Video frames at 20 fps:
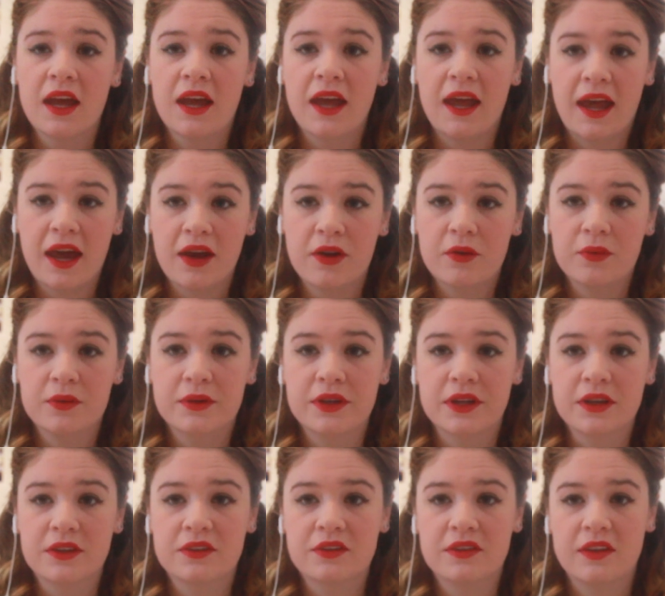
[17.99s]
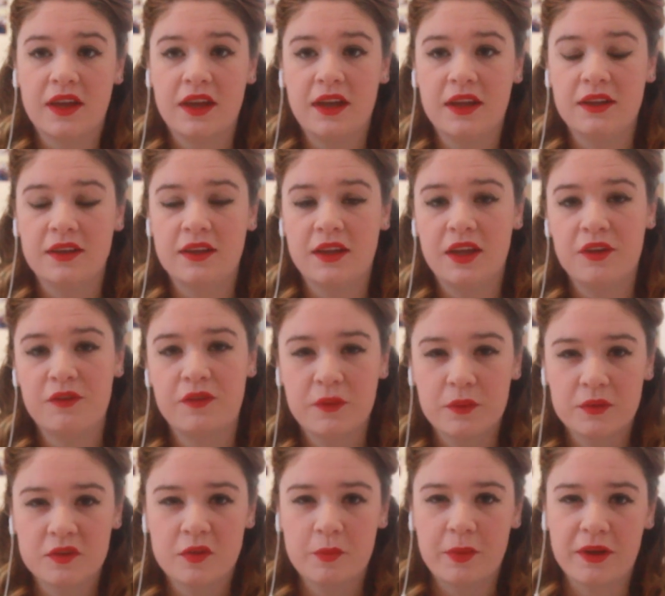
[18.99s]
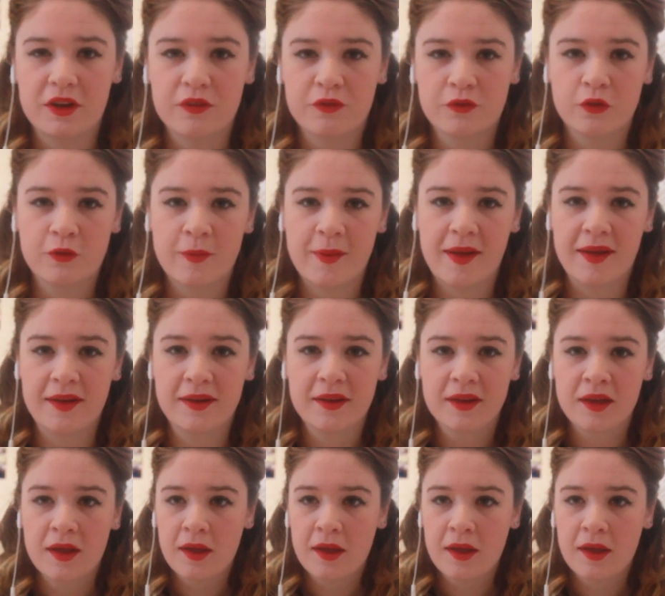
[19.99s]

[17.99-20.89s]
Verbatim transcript: how it works and if it was a better format,